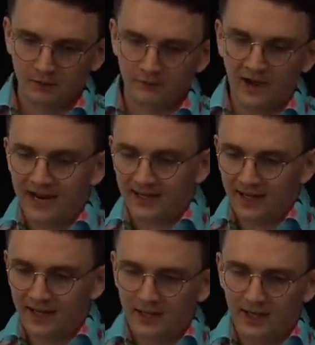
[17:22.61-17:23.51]

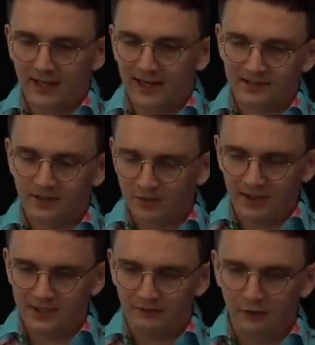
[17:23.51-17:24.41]
Finally, at less than
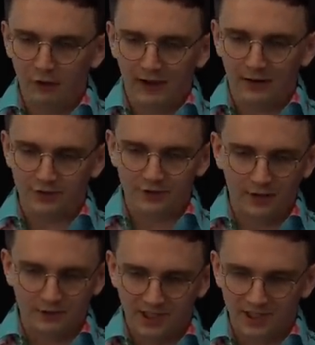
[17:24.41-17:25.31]
24 hours'
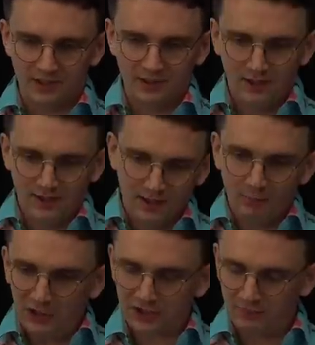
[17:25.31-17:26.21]
notice, in
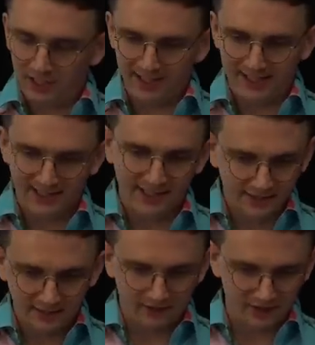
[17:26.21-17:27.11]
possibly his
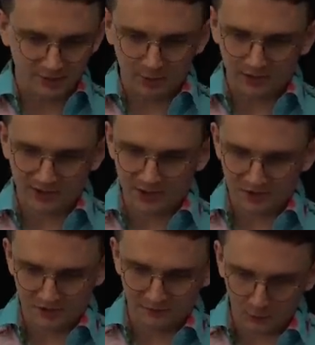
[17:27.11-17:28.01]
least defensible
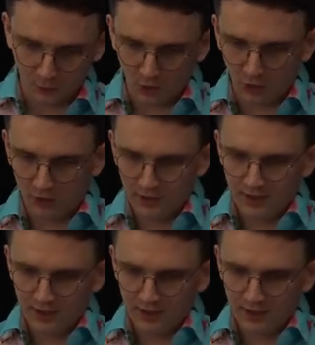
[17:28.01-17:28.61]
decision of the war,